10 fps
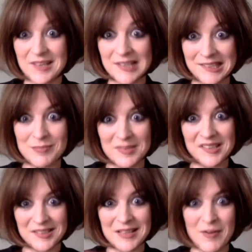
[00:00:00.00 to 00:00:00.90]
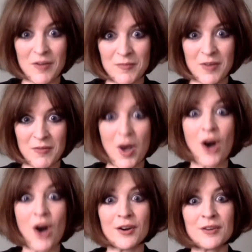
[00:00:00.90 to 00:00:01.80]
systems of
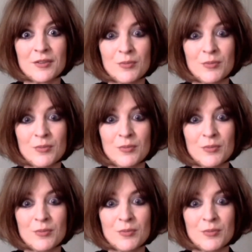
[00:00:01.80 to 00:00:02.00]
power,